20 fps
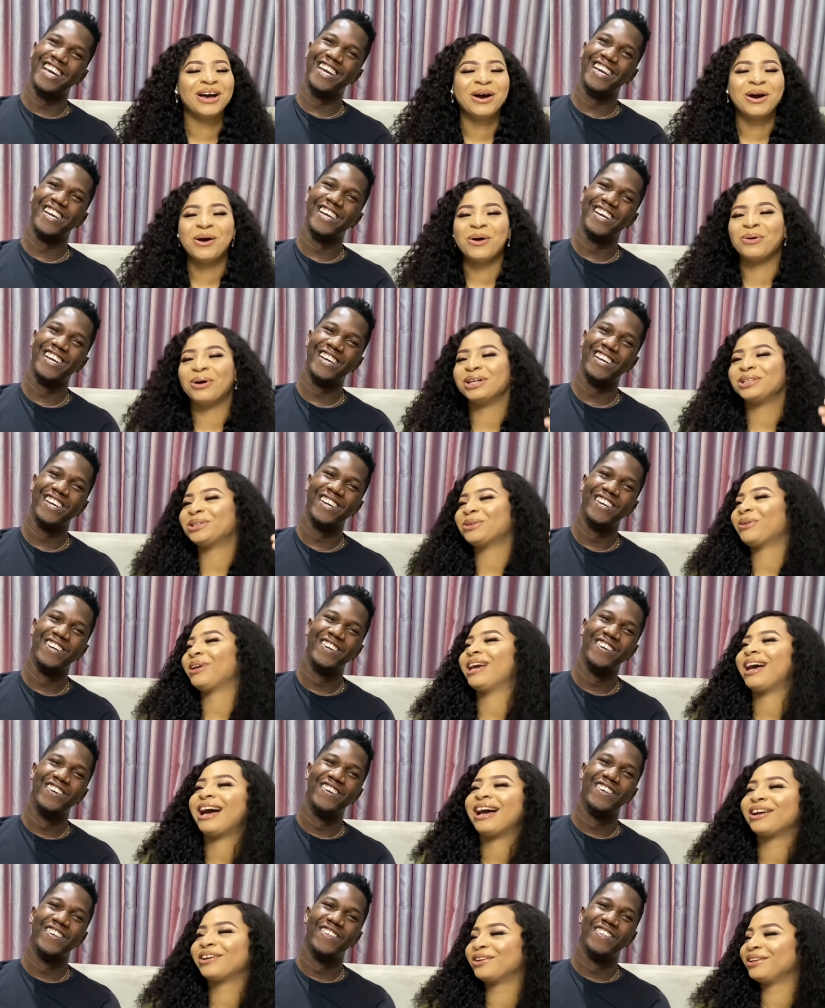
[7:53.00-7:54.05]
Speaker 1: what do we
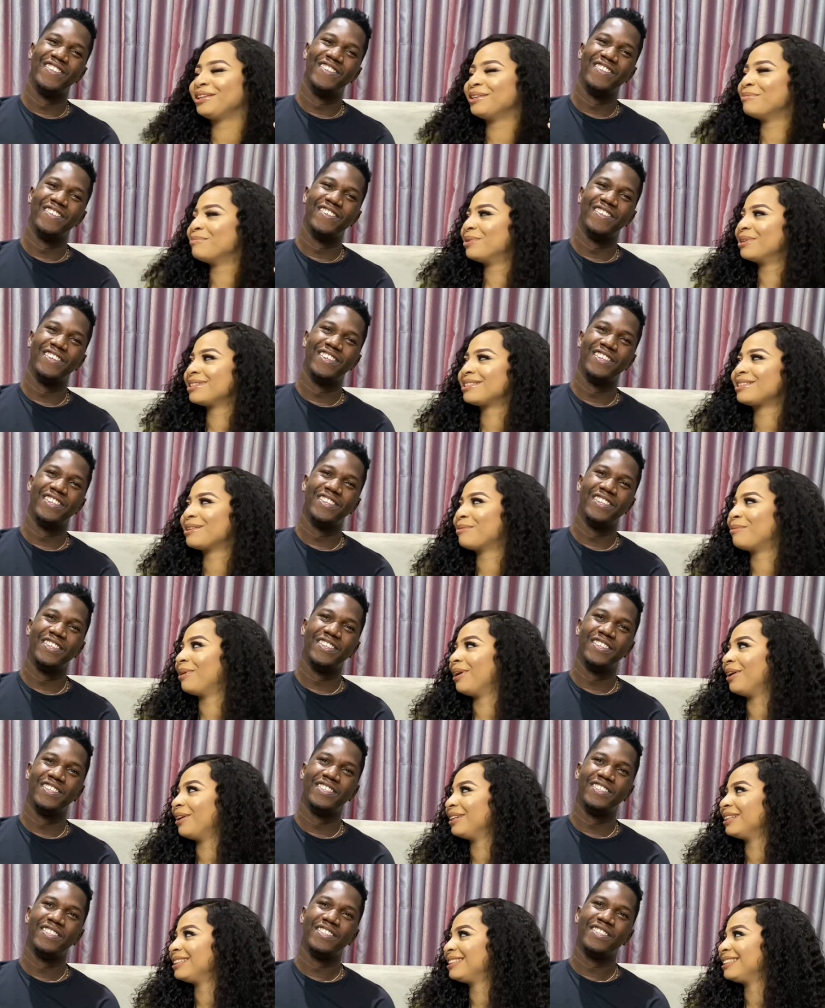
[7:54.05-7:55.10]
argue the most
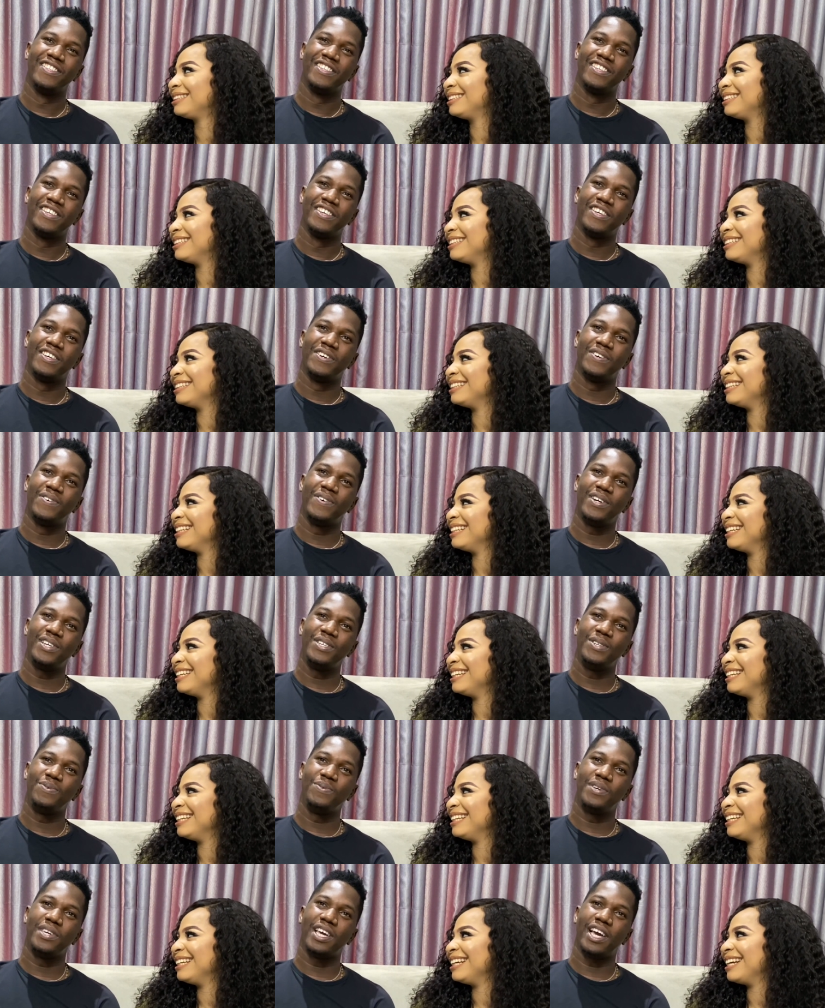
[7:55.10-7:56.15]
about
Speaker 2: what do
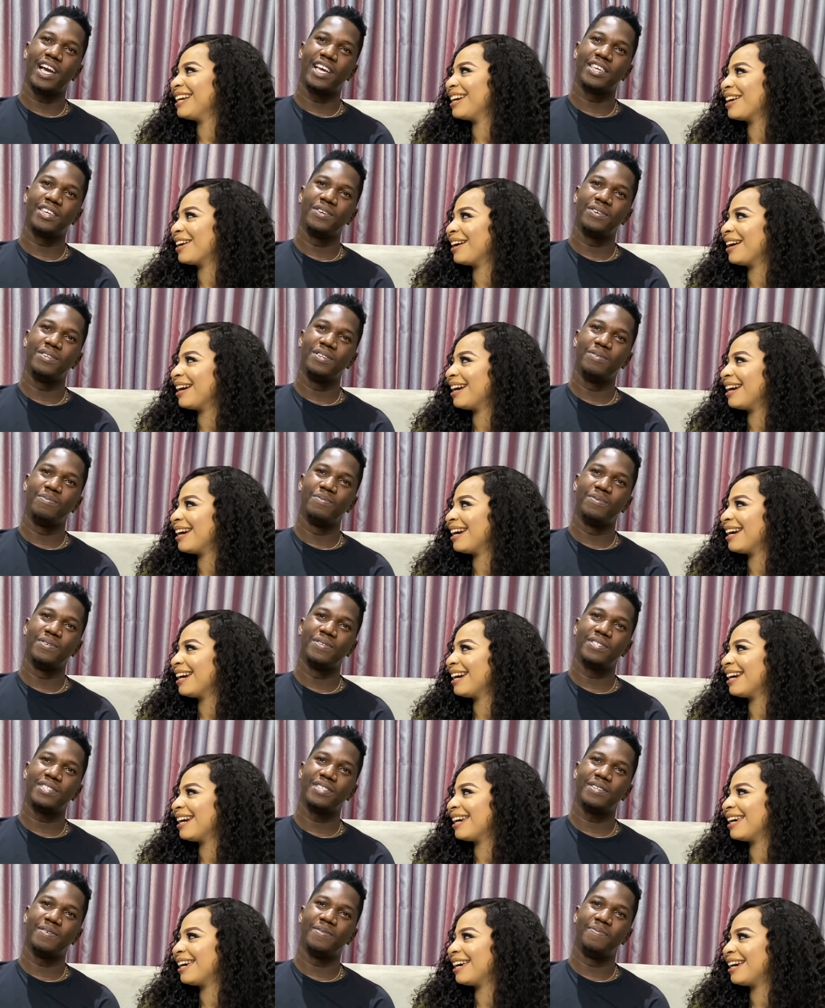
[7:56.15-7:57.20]
we argue the
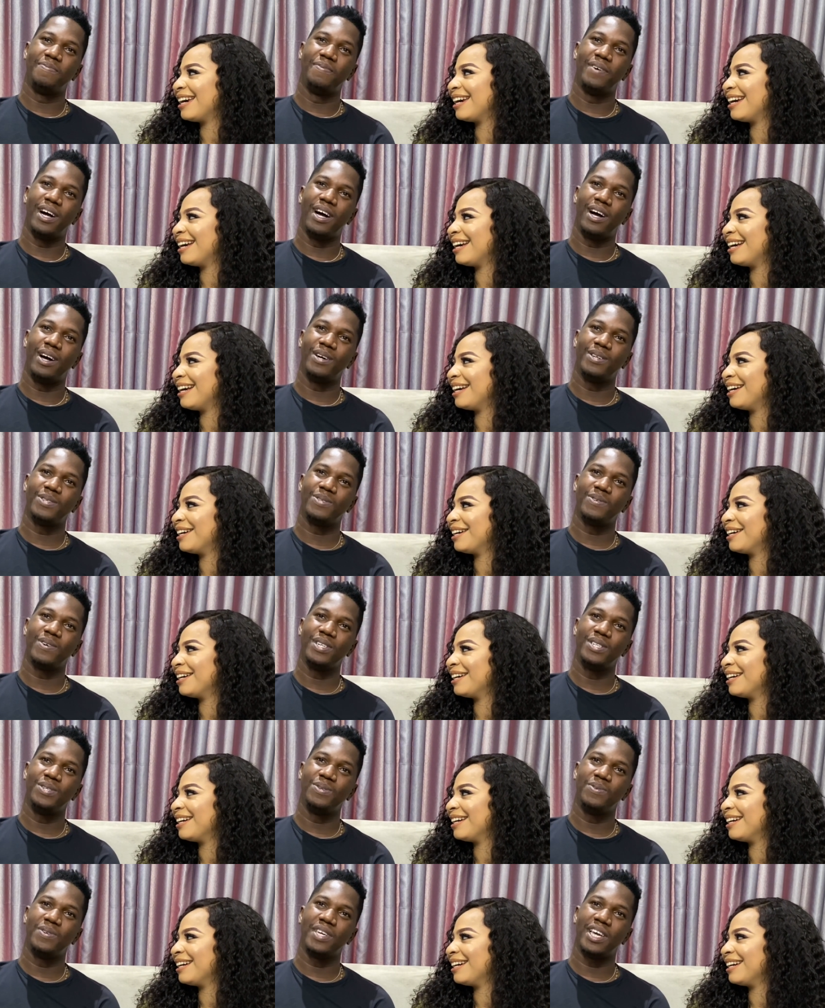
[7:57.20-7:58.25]
most about? What
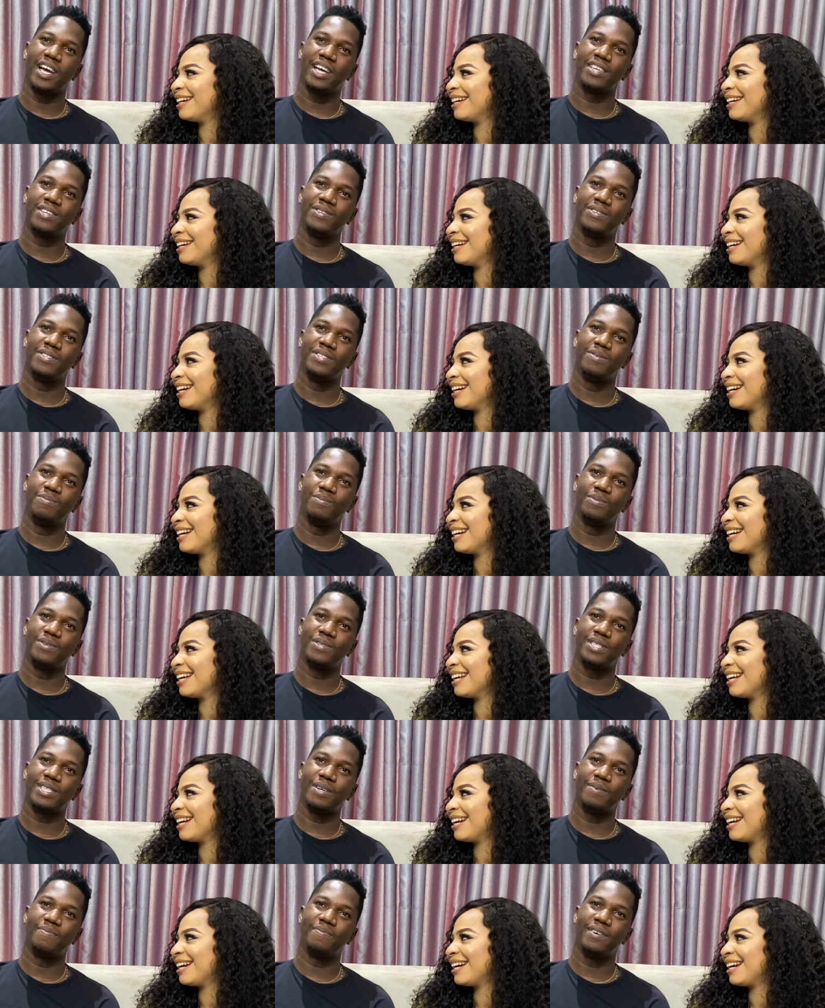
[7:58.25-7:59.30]
do we argue the most
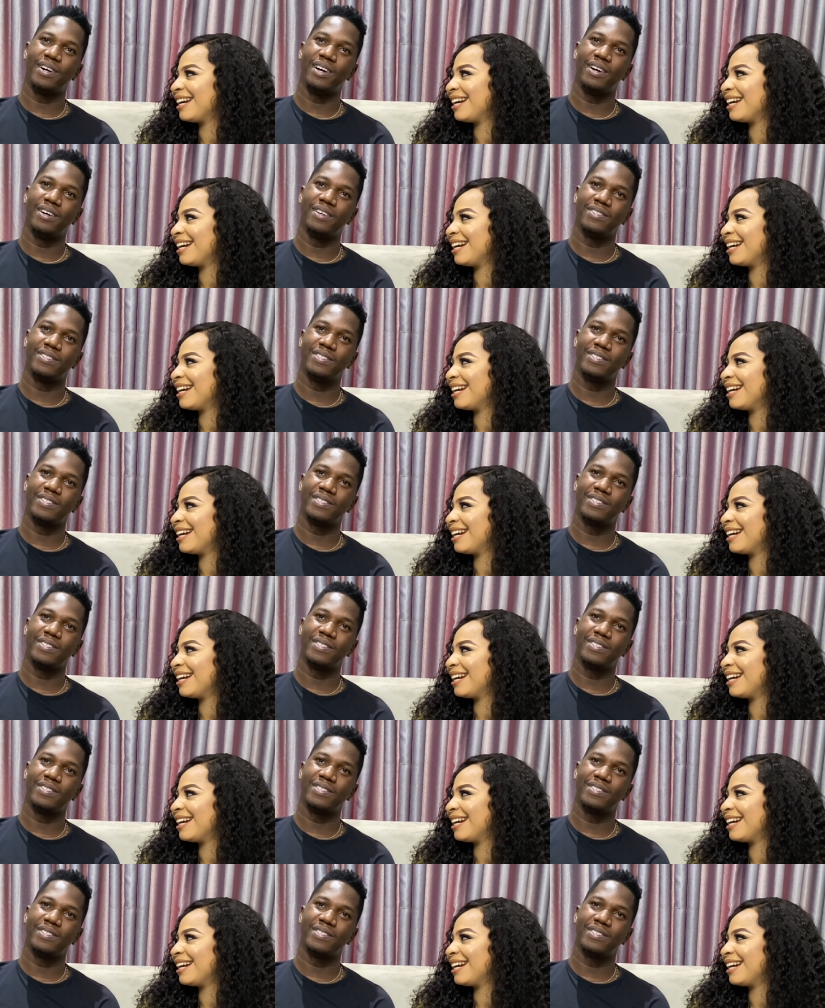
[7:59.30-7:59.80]
about?